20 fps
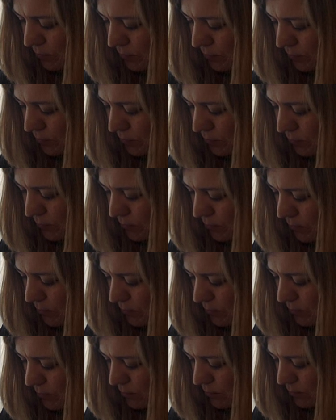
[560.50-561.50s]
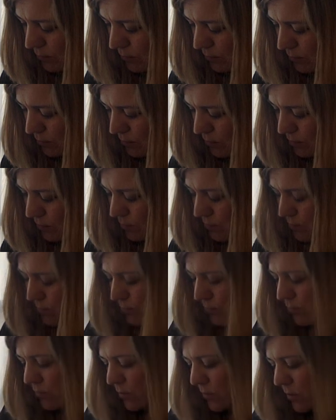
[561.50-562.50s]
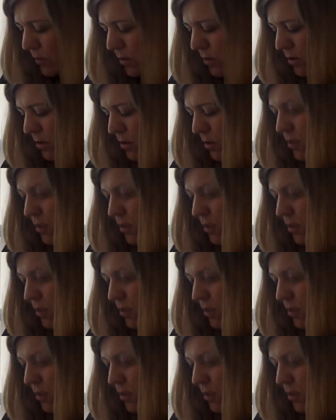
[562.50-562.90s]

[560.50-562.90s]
Nothing is said.